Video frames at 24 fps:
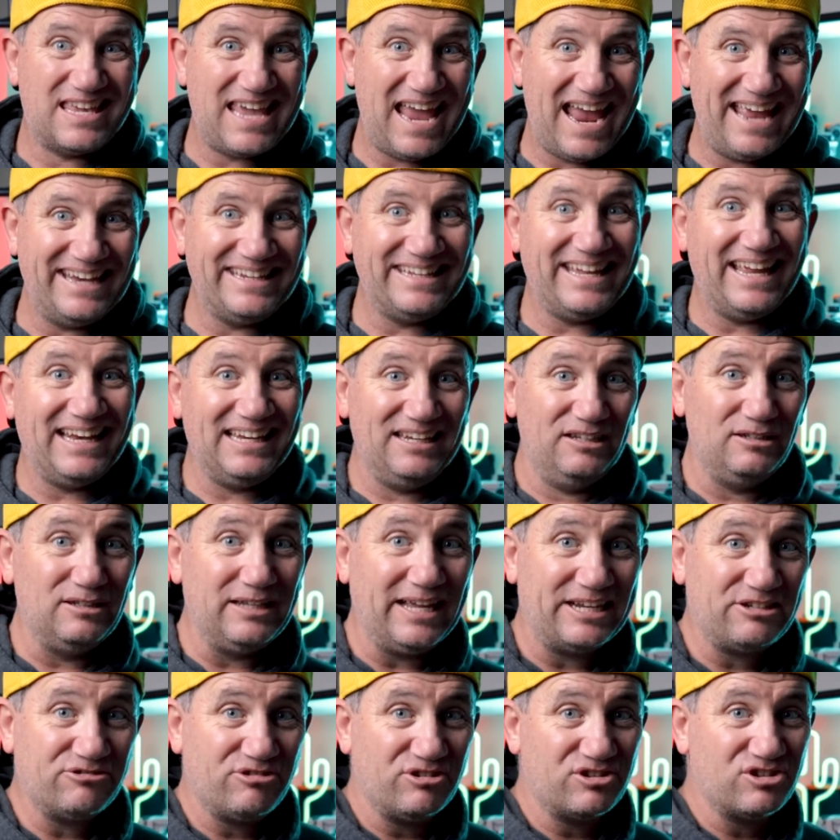can get little
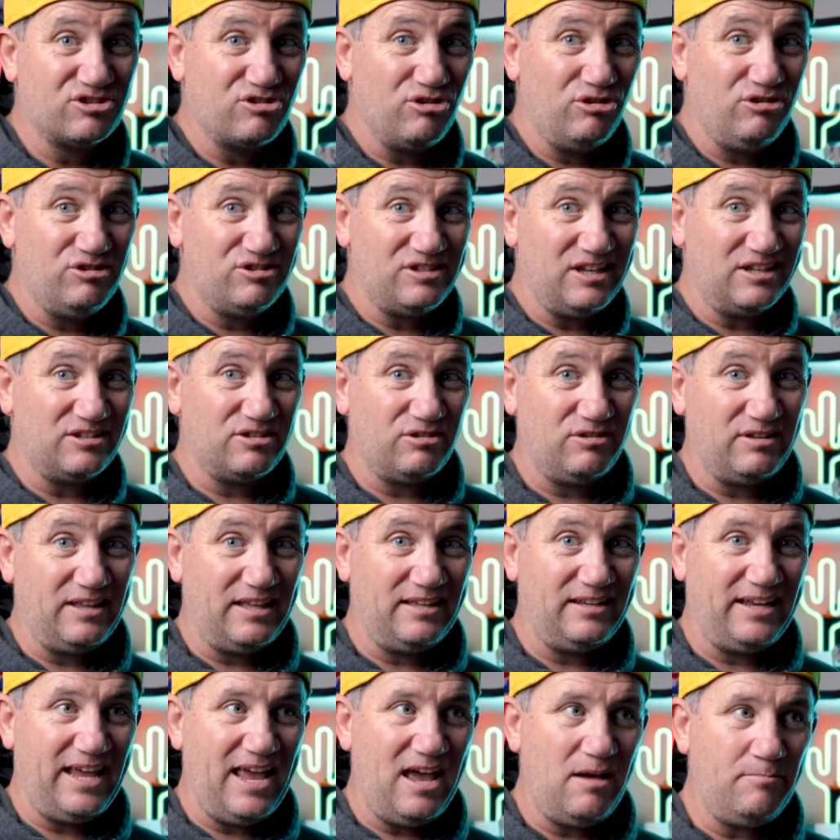electric scooters that do
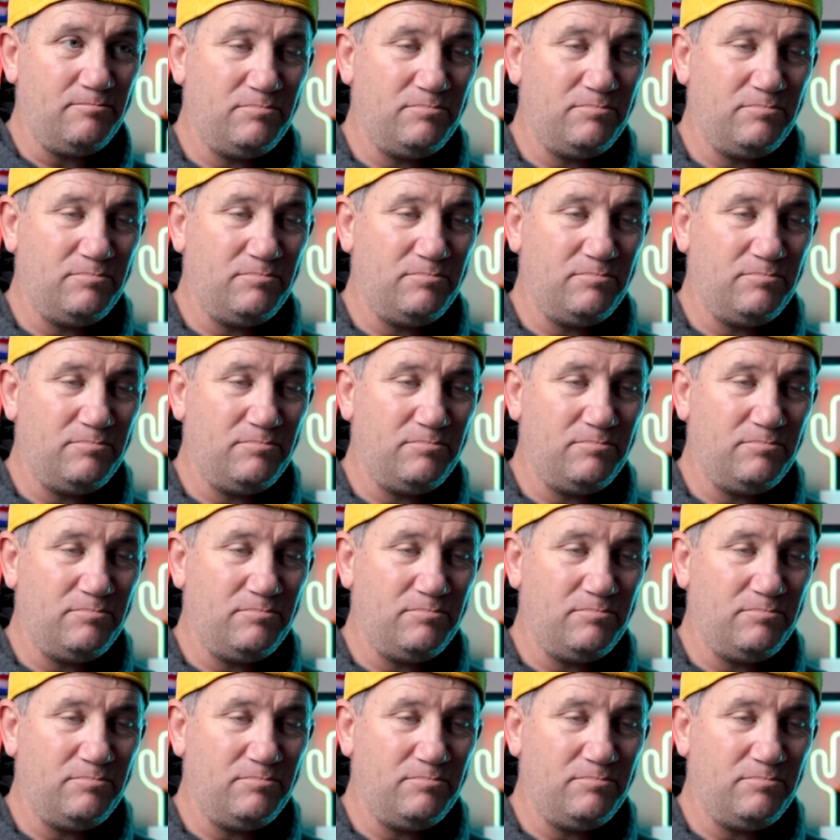that now,